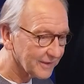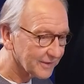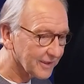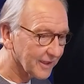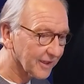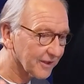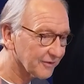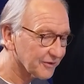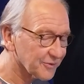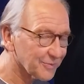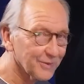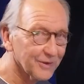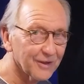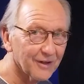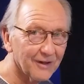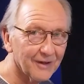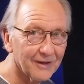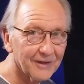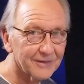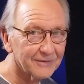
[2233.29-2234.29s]
taking us
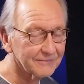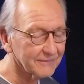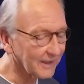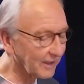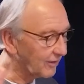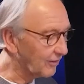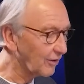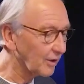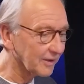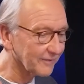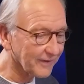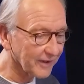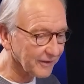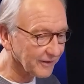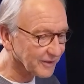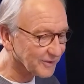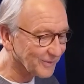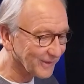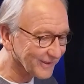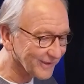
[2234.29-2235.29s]
beyond all of our
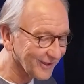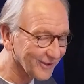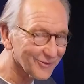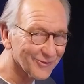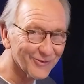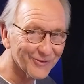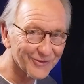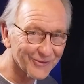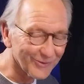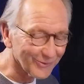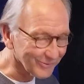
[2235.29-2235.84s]
expectations.